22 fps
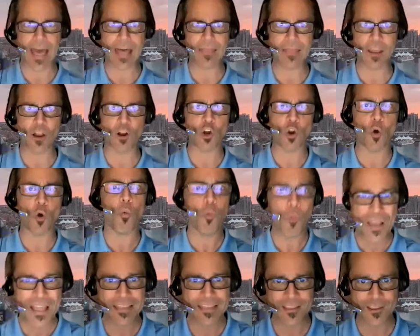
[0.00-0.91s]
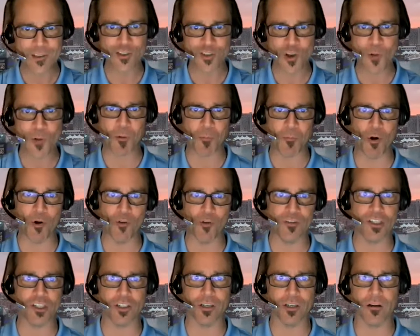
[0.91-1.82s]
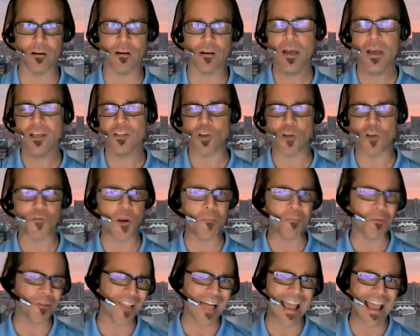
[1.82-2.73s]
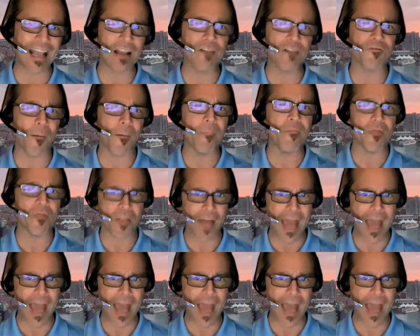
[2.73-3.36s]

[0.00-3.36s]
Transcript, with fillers: that they're going to win the Super Bowl this year. So if you're playing from